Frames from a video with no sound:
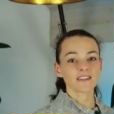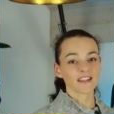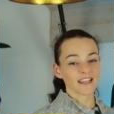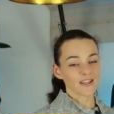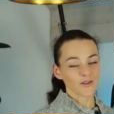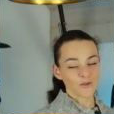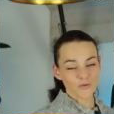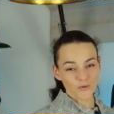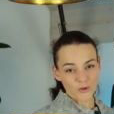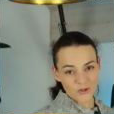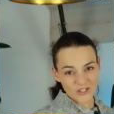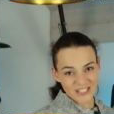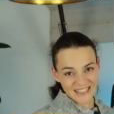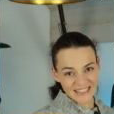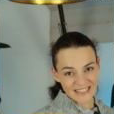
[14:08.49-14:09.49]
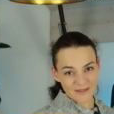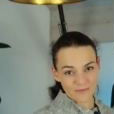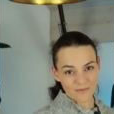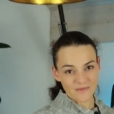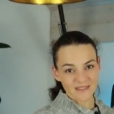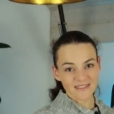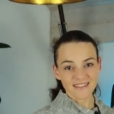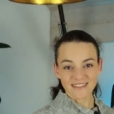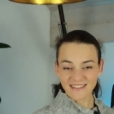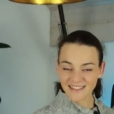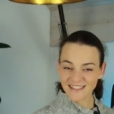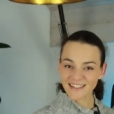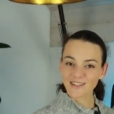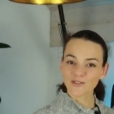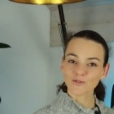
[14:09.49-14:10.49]
Thank you for your time.
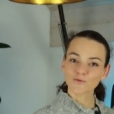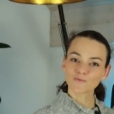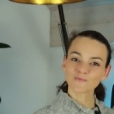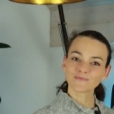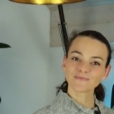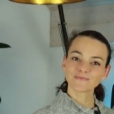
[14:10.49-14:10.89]
See you!